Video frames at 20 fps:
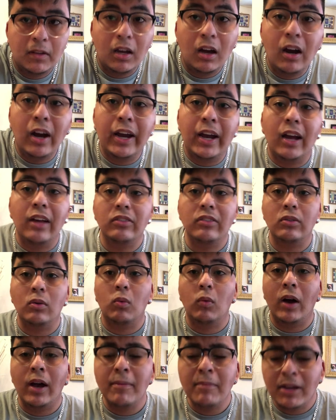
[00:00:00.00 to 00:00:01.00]
Alright guys, so
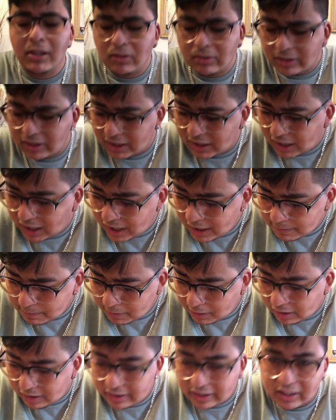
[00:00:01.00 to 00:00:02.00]
why am I using an
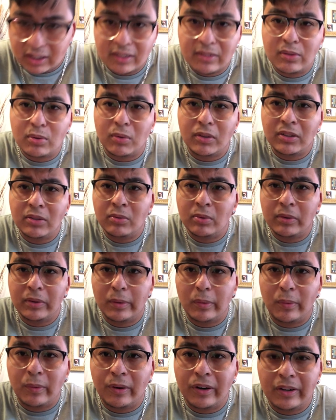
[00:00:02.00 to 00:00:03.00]
iPod in
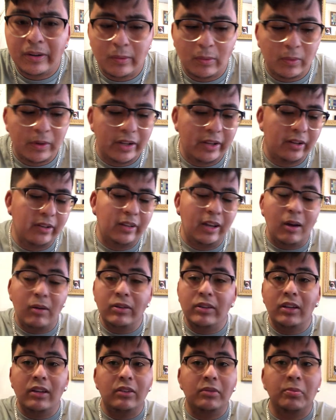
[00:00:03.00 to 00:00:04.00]
2021 when
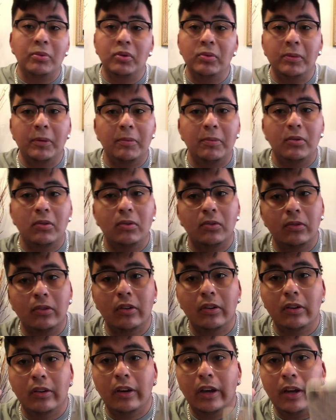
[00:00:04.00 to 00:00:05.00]
nowadays most people use
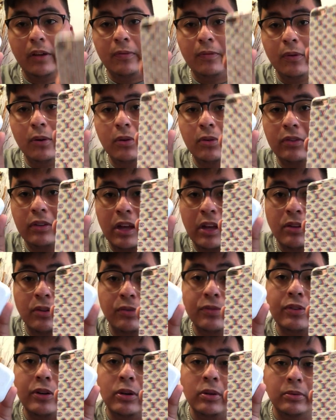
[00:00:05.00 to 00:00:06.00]
their headphones and their
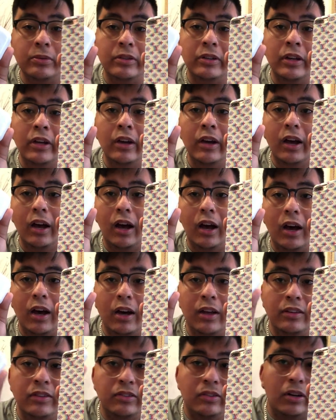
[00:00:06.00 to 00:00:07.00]
phone?
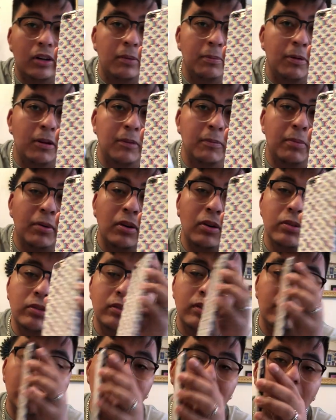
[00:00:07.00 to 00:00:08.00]
Uh, these are AirPod Pros
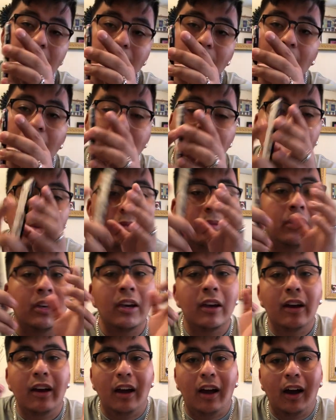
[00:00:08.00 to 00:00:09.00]
and this is an iPhone.
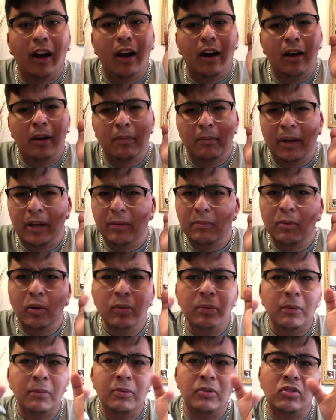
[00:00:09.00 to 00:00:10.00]
Um, and
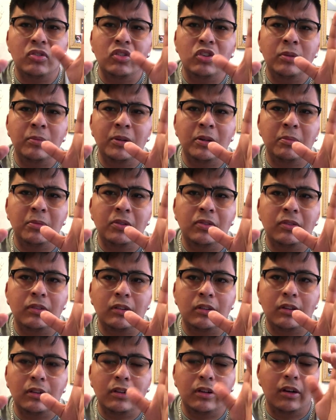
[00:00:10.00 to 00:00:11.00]
most people stream their
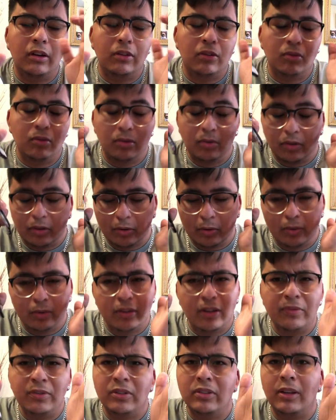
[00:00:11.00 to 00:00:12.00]
music uh, through, through,
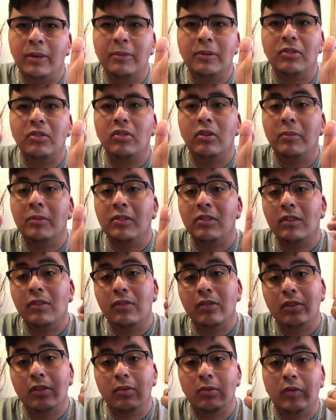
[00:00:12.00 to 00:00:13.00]
different types of streaming
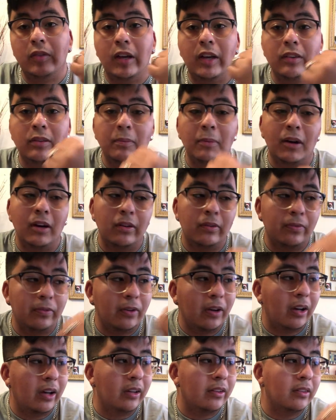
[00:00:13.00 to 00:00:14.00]
services. We've got
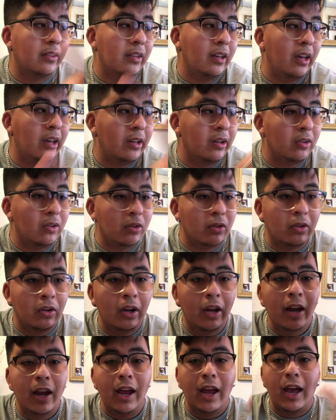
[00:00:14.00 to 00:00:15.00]
Spotify, Tidal,
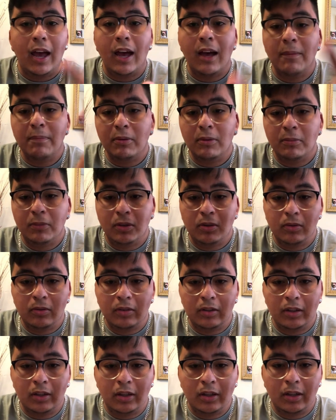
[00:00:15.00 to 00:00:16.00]
Apple
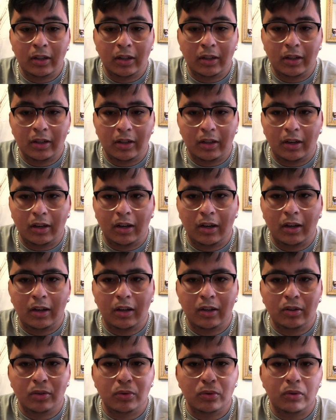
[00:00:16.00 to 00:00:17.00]
Music,
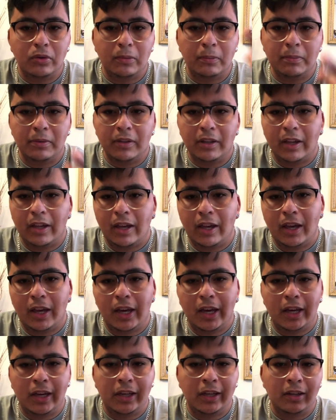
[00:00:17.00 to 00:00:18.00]
uh, Google
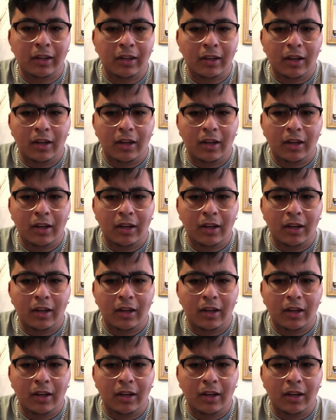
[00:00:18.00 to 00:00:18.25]
Play,